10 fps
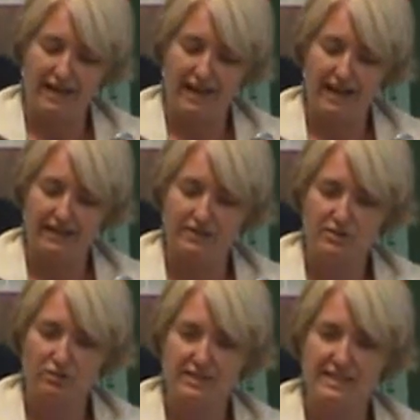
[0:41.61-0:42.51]

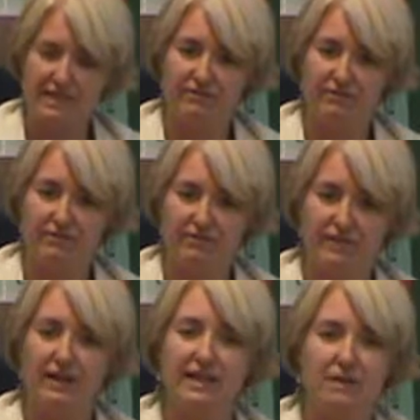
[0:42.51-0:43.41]
And we set
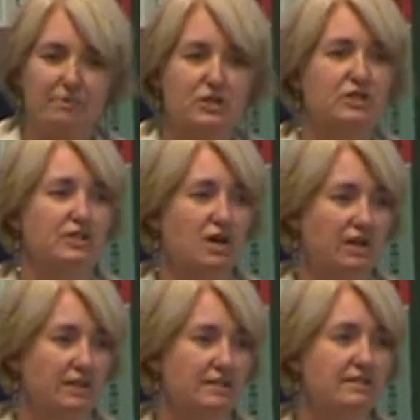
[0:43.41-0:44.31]
fairly ambitious
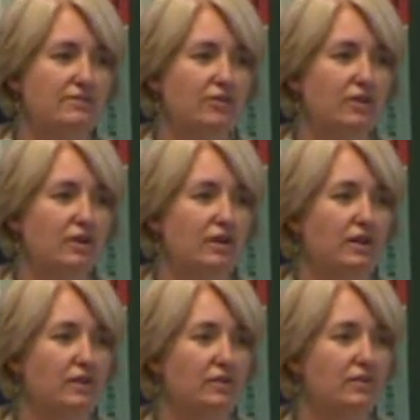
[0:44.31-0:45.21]
targets for
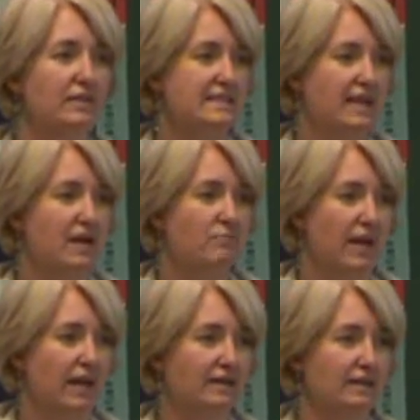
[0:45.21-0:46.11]
this
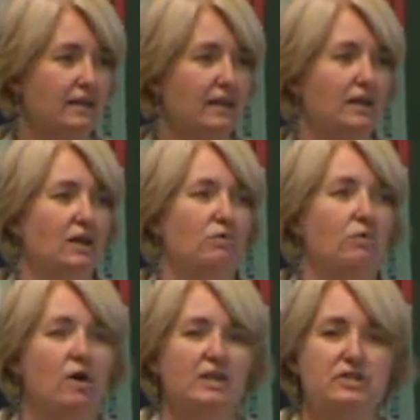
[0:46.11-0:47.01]
campaign. We
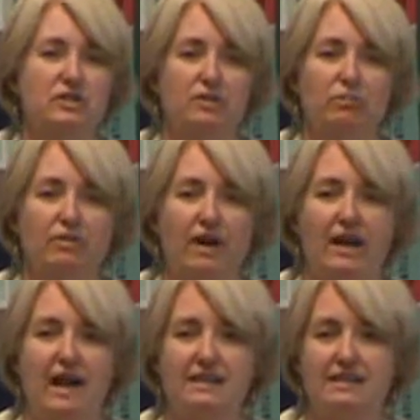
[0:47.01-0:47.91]
wanted to provide
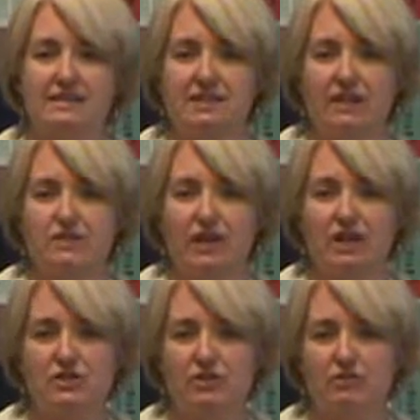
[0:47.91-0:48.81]
access to
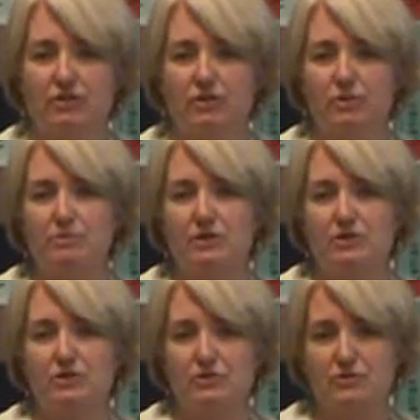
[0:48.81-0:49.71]
education for 3
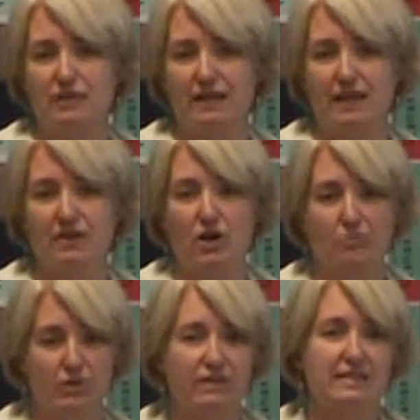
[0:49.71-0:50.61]
million children that had not
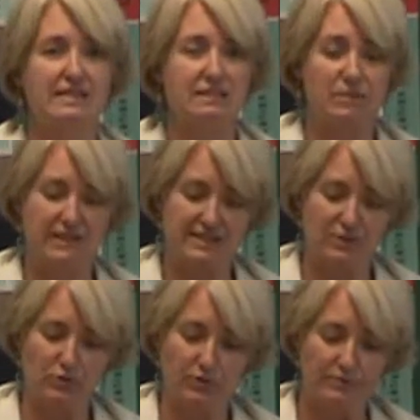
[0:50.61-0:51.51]
previously been in
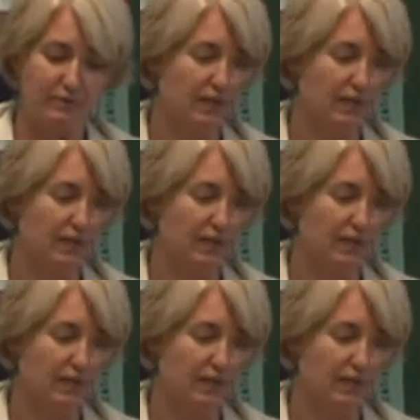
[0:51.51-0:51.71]
school.